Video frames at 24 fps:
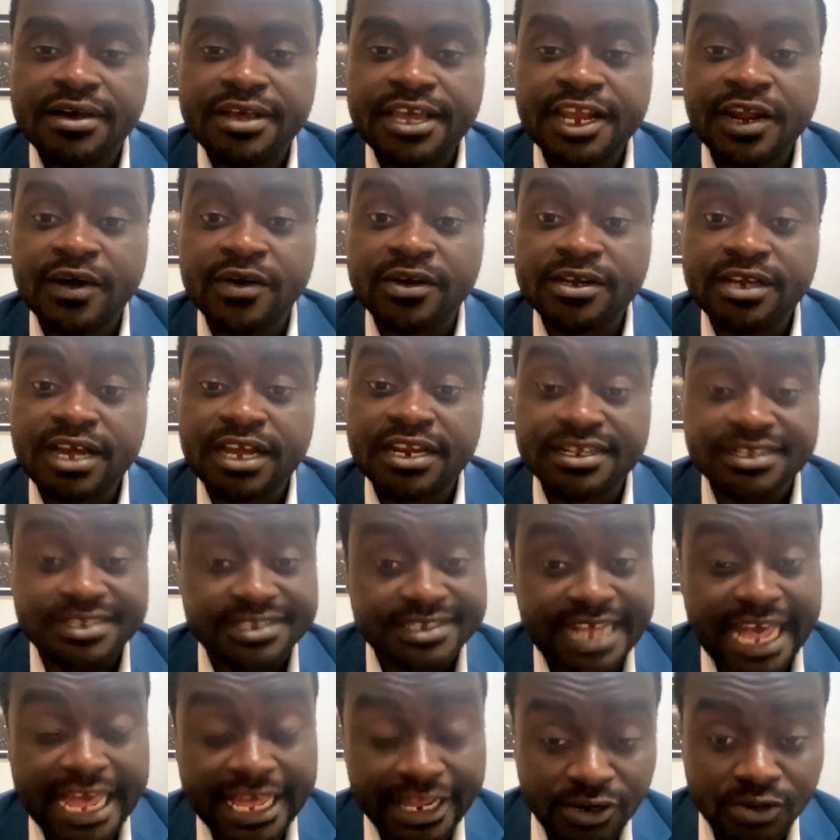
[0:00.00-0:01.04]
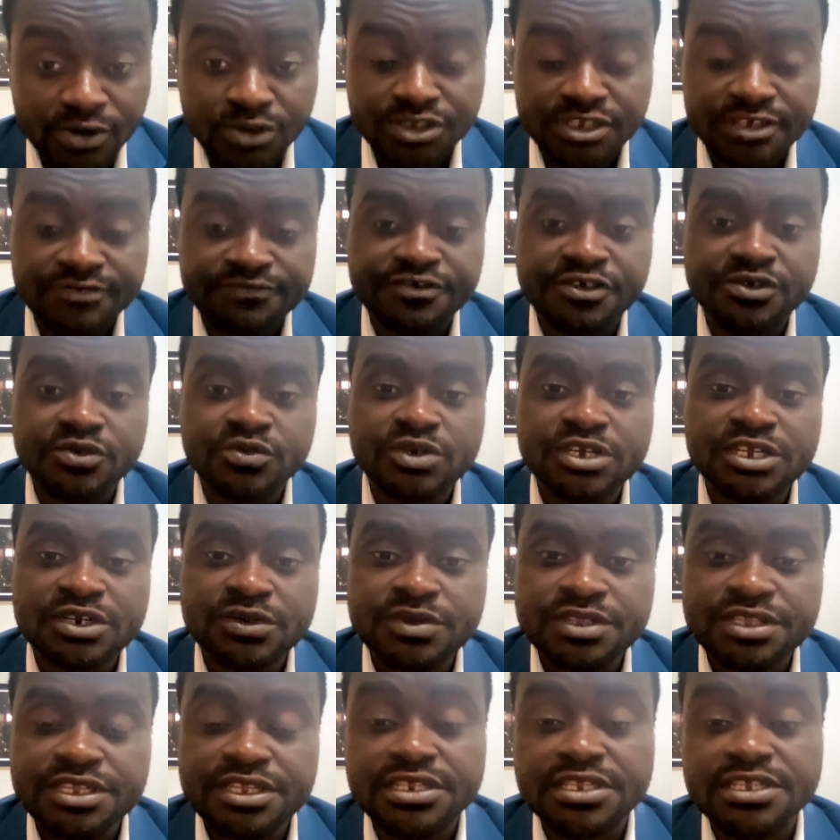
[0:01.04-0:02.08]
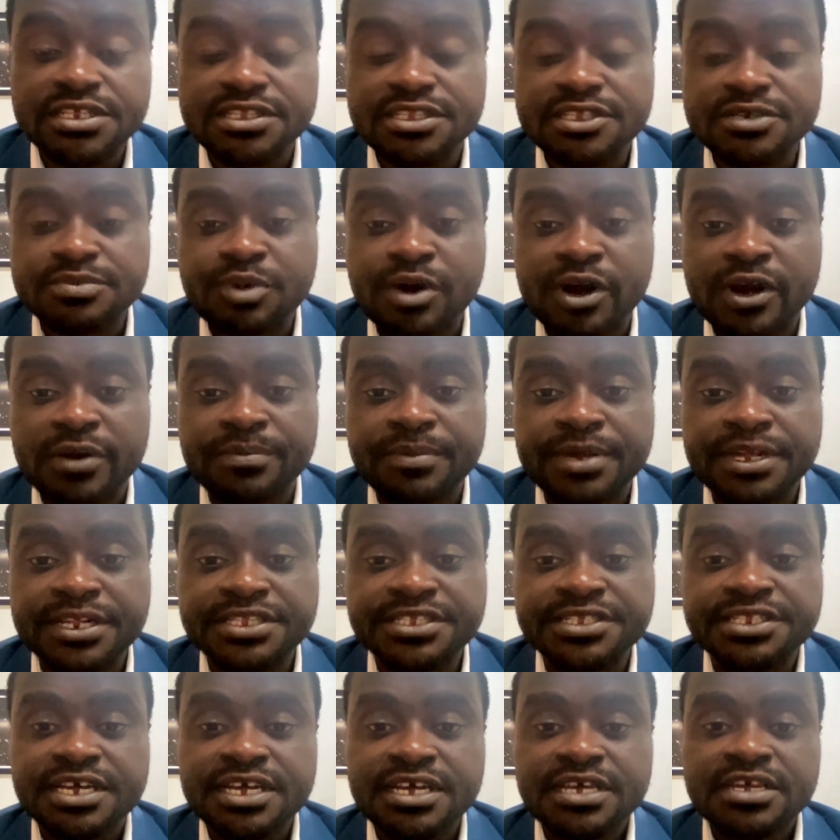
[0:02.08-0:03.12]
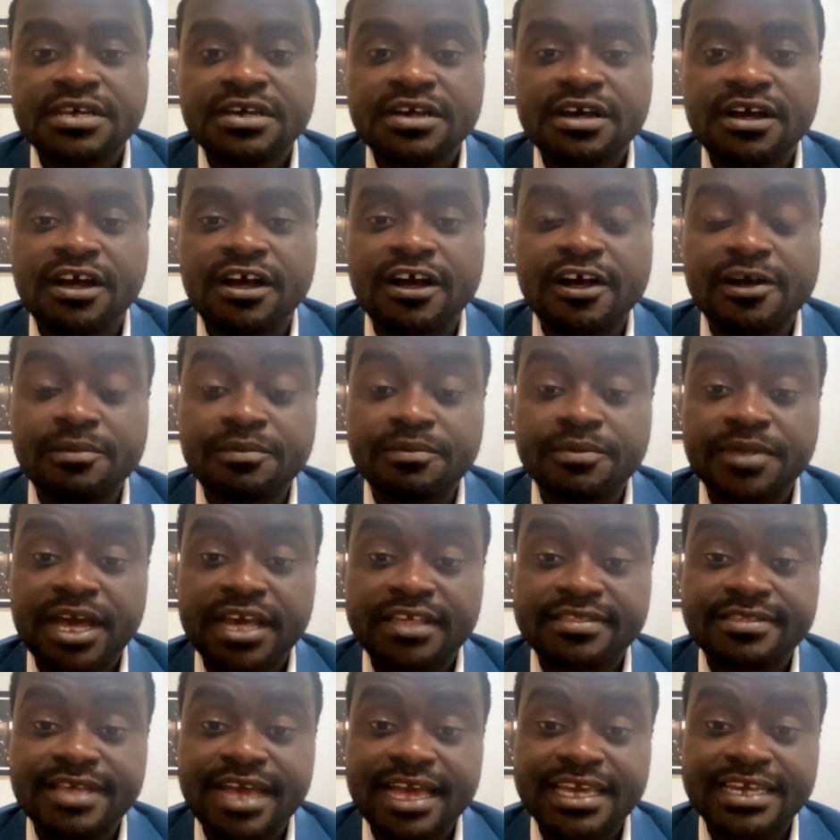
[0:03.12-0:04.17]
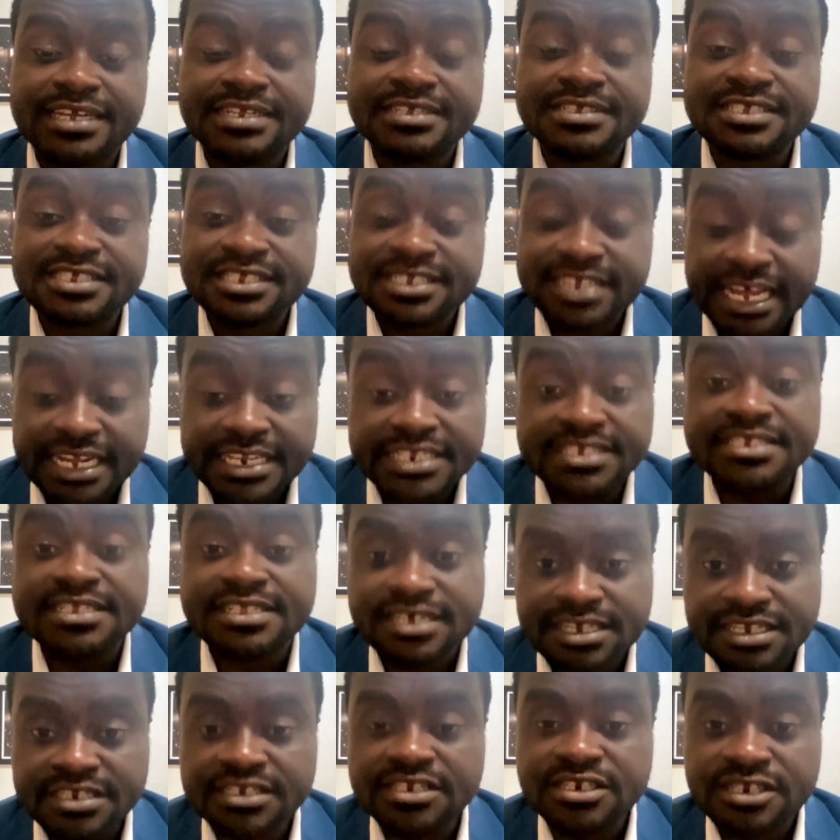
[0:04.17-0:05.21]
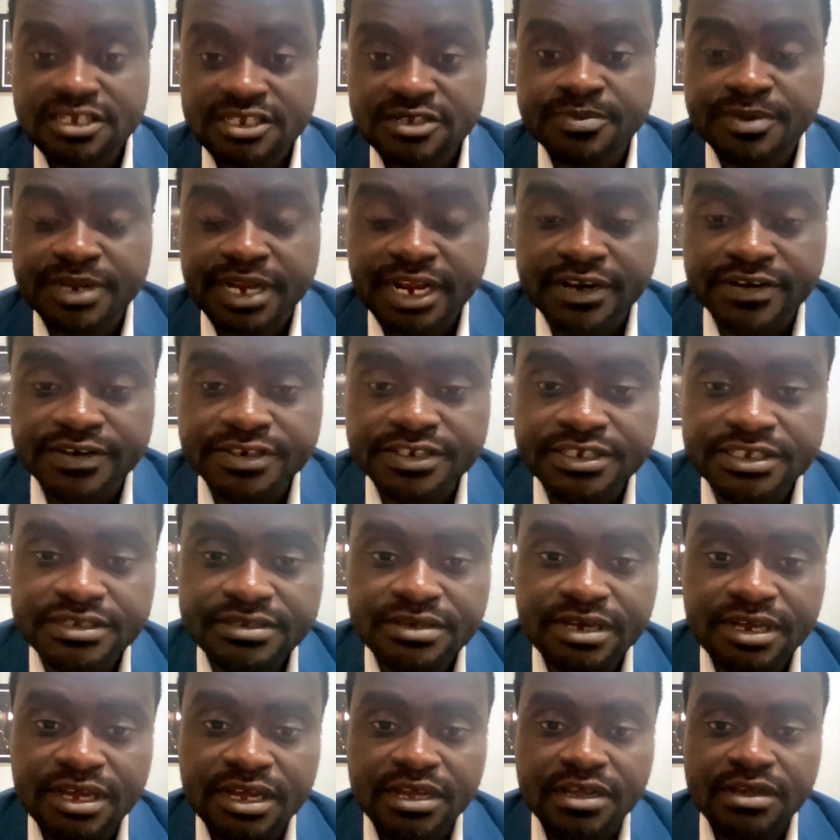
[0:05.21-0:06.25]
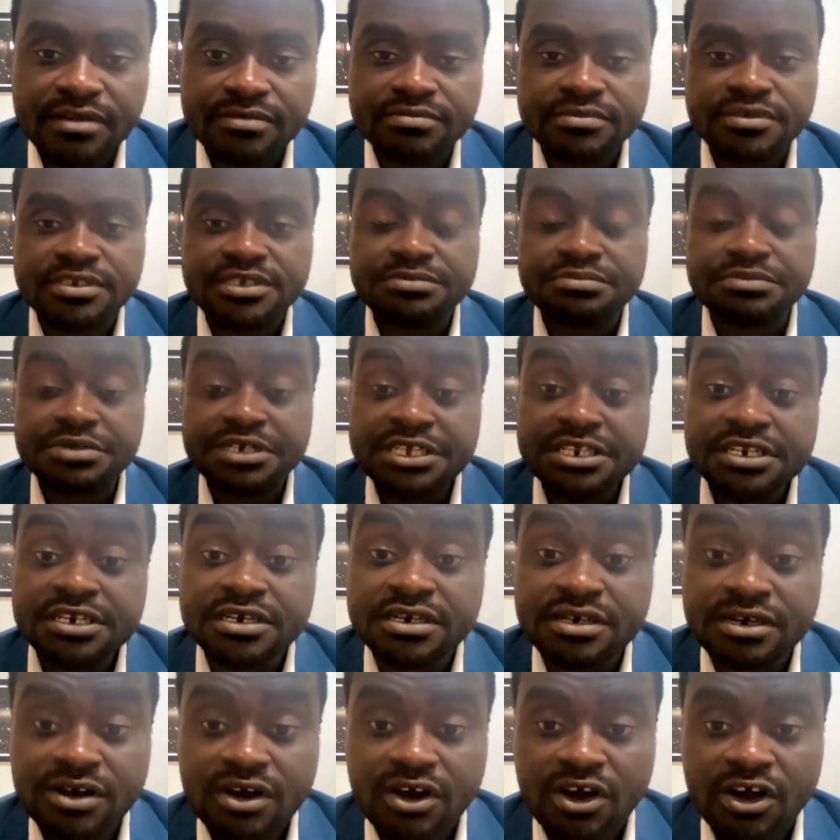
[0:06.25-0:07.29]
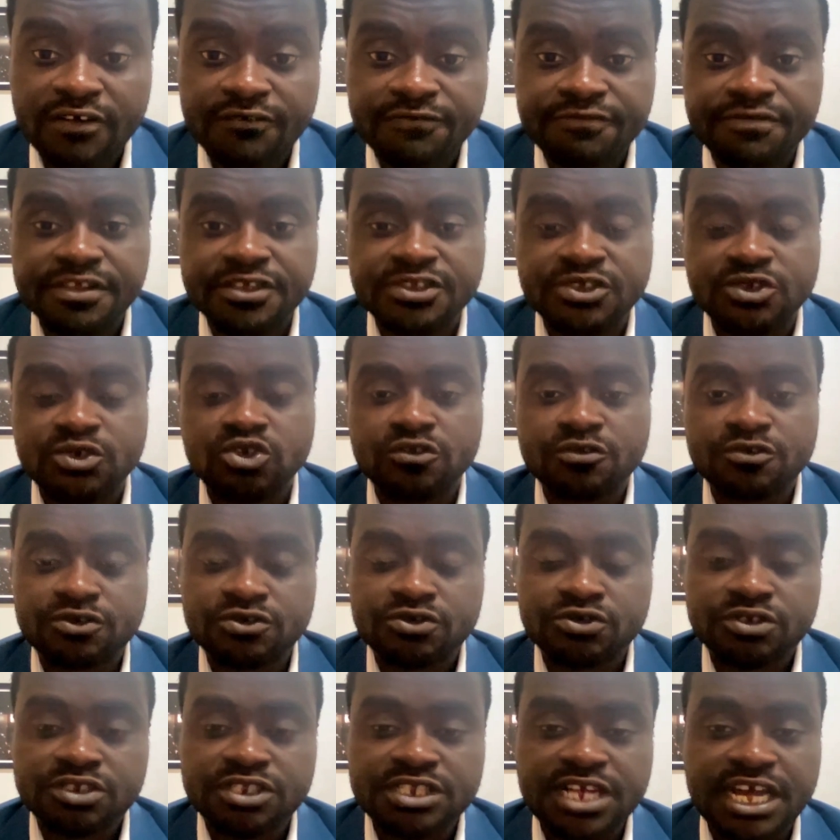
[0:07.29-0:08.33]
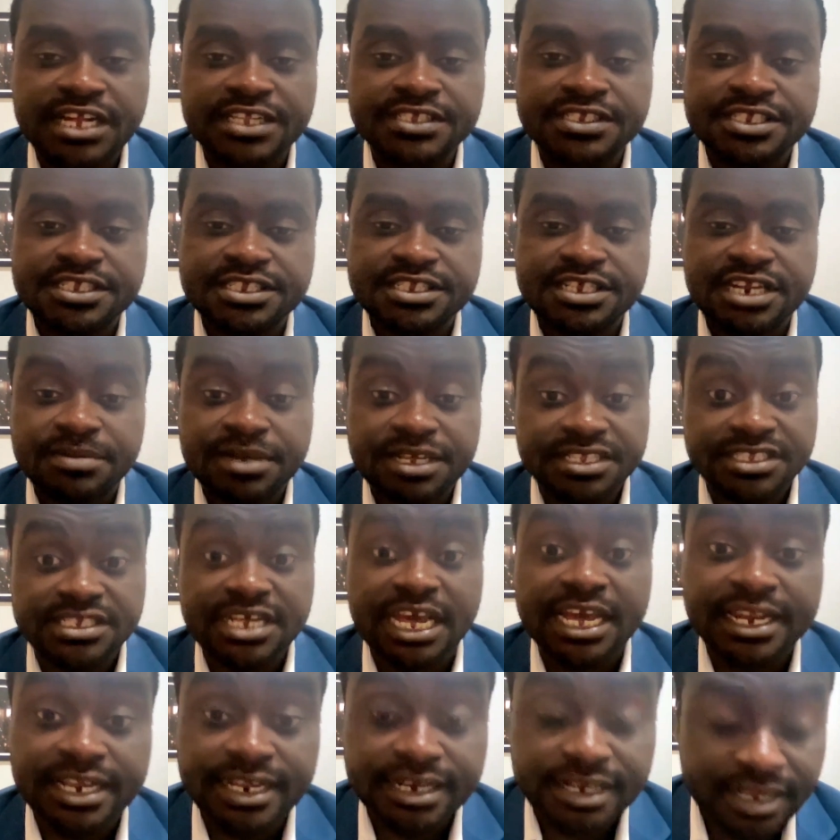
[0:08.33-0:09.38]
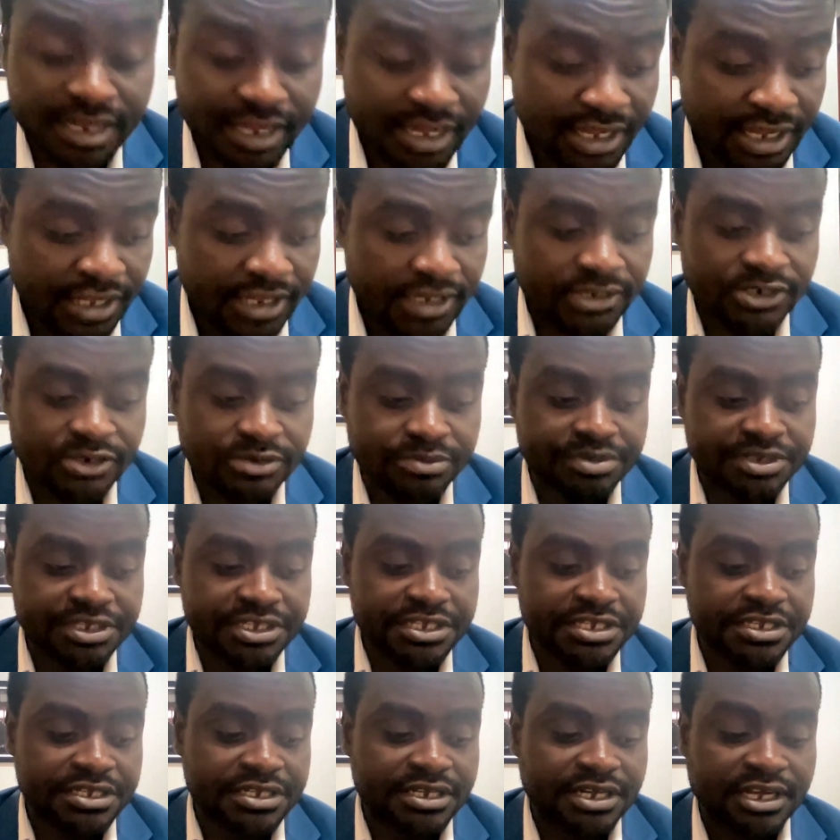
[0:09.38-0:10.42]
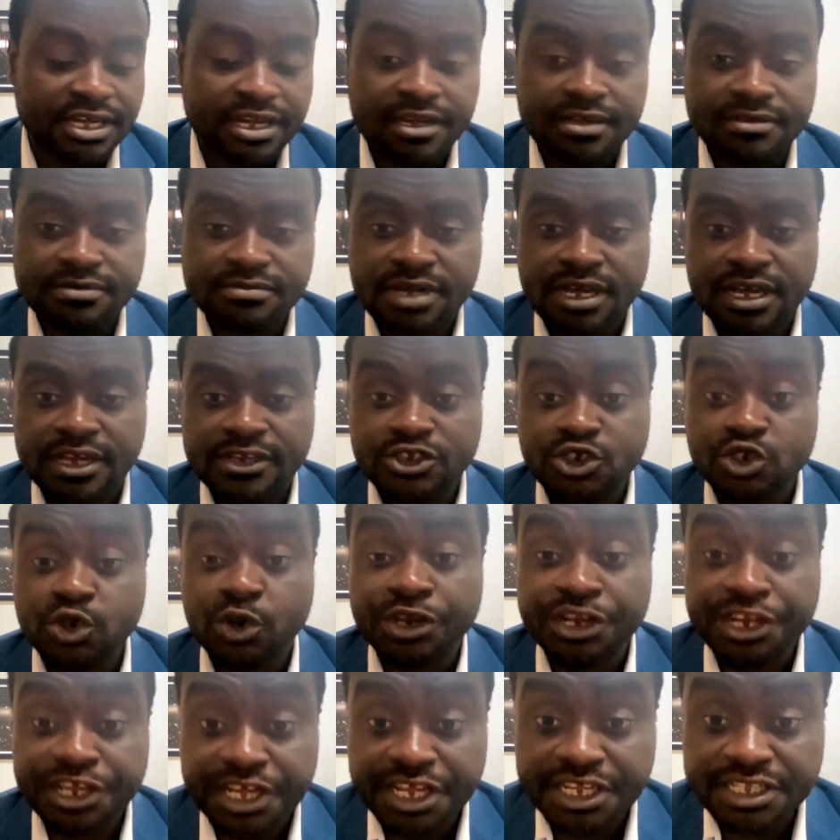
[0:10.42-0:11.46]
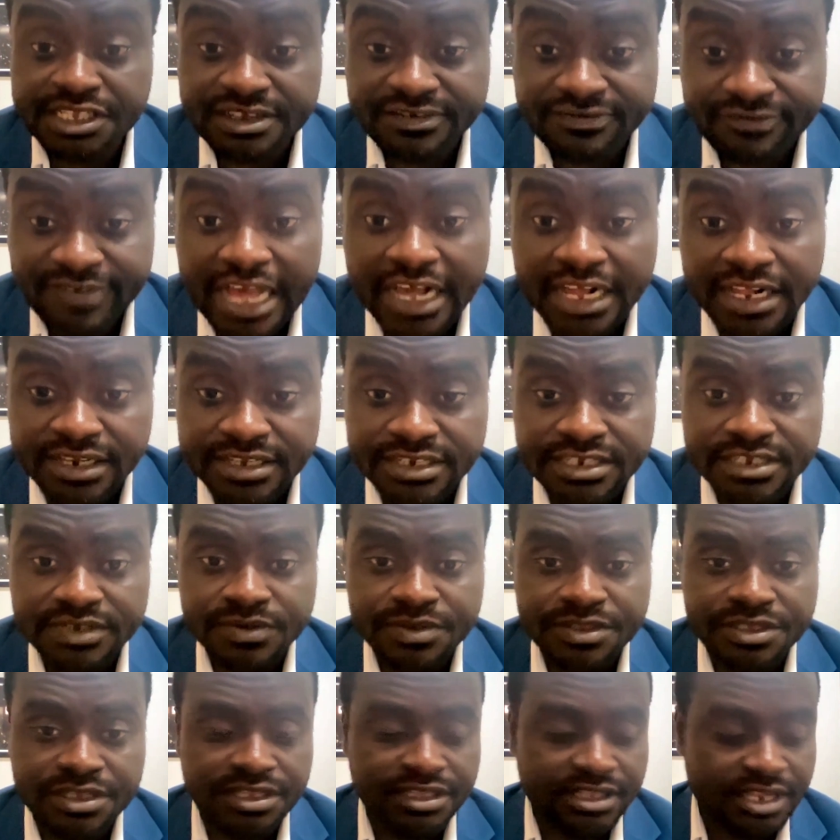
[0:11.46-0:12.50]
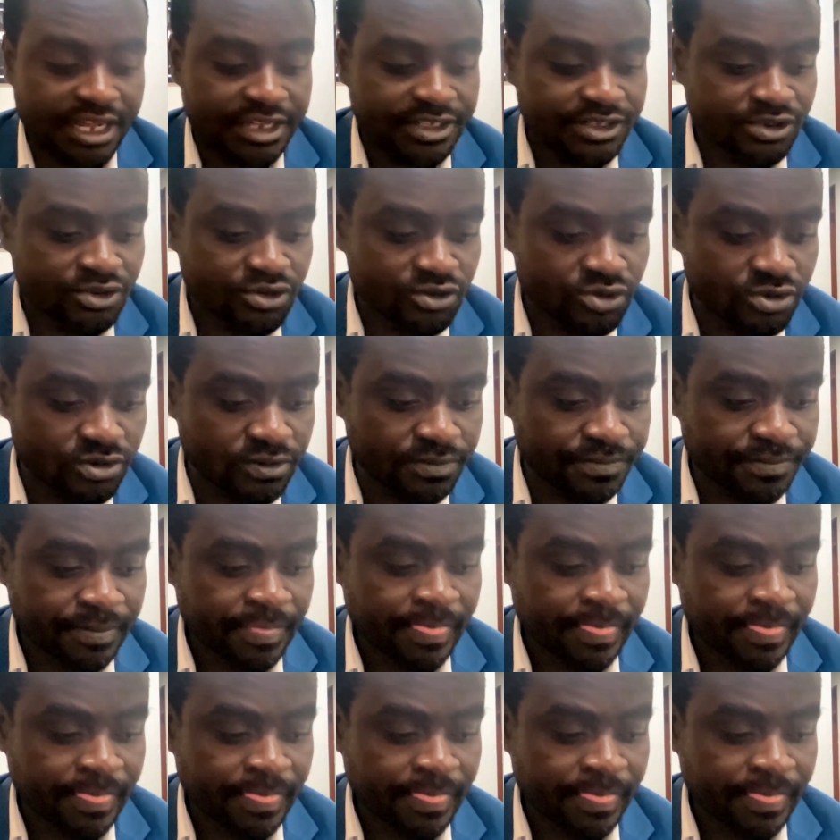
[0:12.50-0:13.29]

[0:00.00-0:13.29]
in our kind of silos, if you will, within this department. I can sense the interdisciplinary demeanor of the School of Social Sciences, and I'm excited to be joining as a faculty within that school.